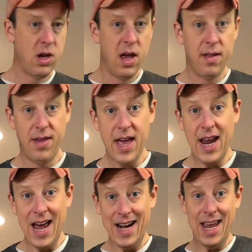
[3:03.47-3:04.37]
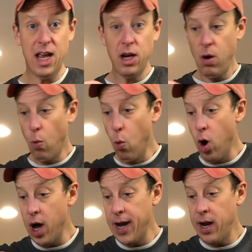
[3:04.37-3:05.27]
Then add in
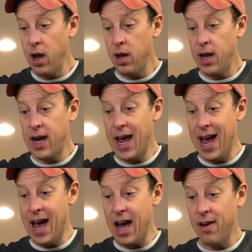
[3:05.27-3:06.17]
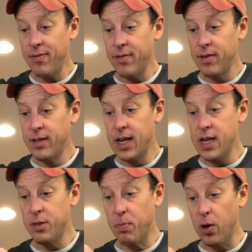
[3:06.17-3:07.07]
1.5
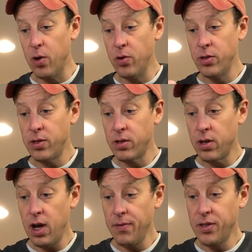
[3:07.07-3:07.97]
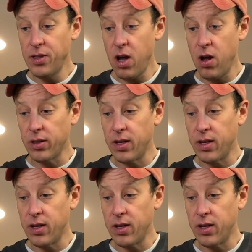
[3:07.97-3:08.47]
teaspoons of salt.